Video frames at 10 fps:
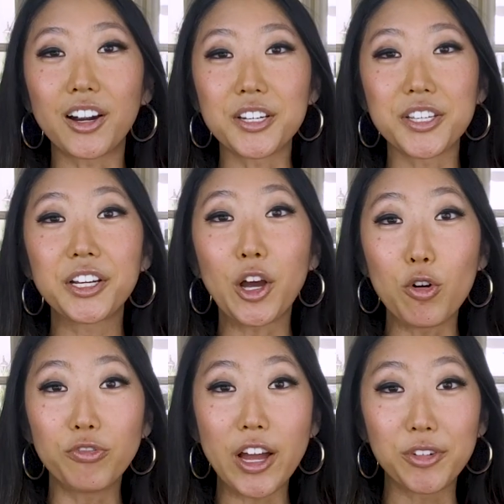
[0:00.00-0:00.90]
Garza
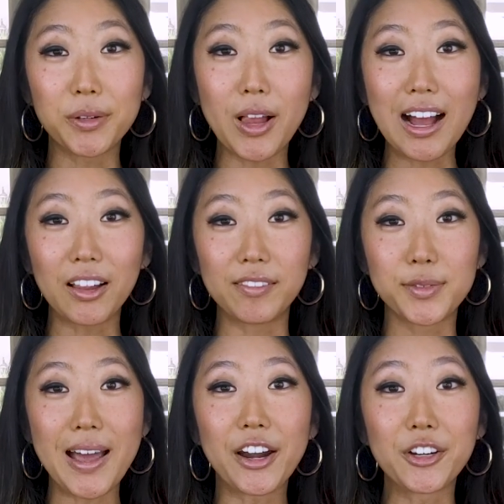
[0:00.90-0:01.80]
co founded Black
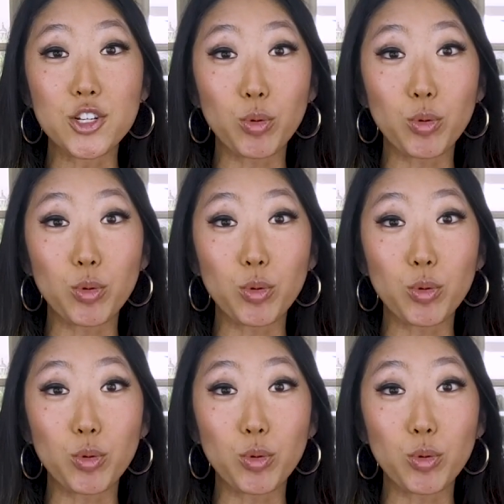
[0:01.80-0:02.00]
Lives Matter in